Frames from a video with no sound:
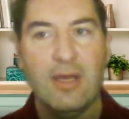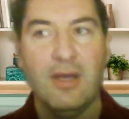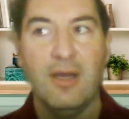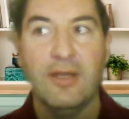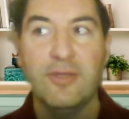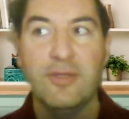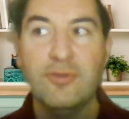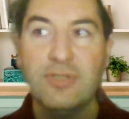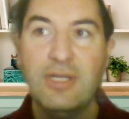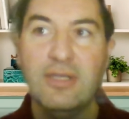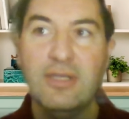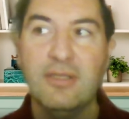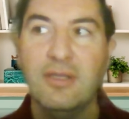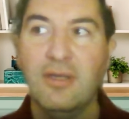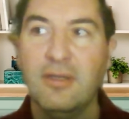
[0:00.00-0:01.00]

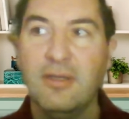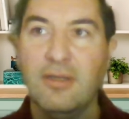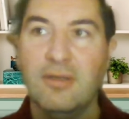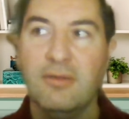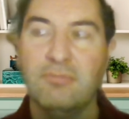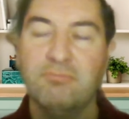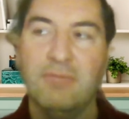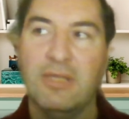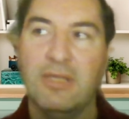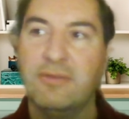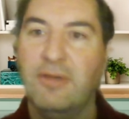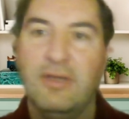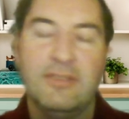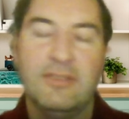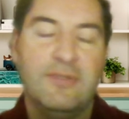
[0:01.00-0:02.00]
Usually, like
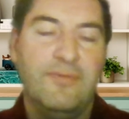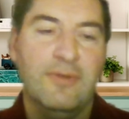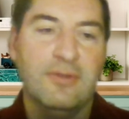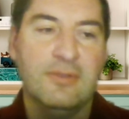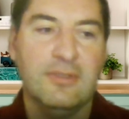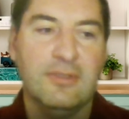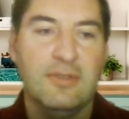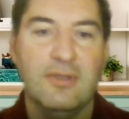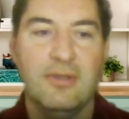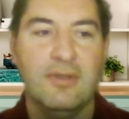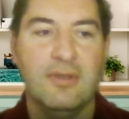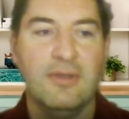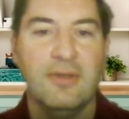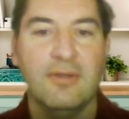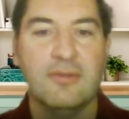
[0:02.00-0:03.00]
there are different
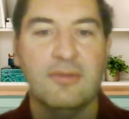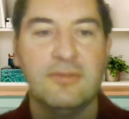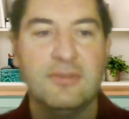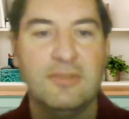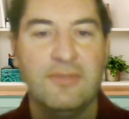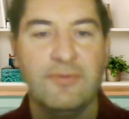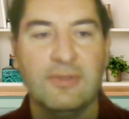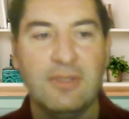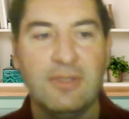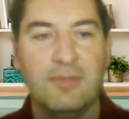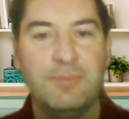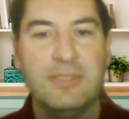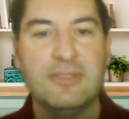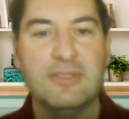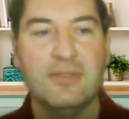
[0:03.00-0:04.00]

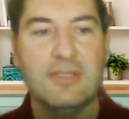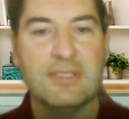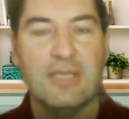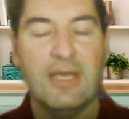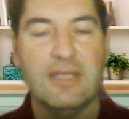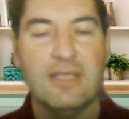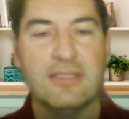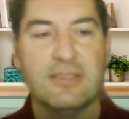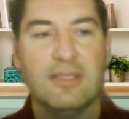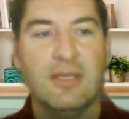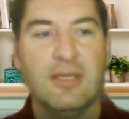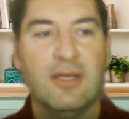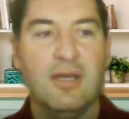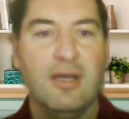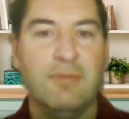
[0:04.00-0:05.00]
LPs in this case.
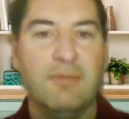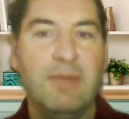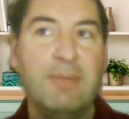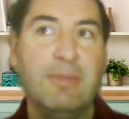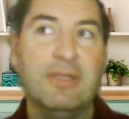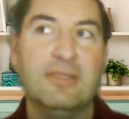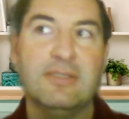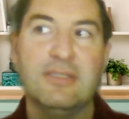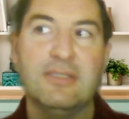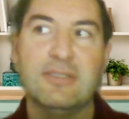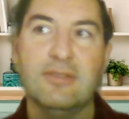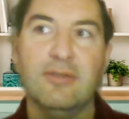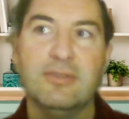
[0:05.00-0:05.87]
Maybe it's not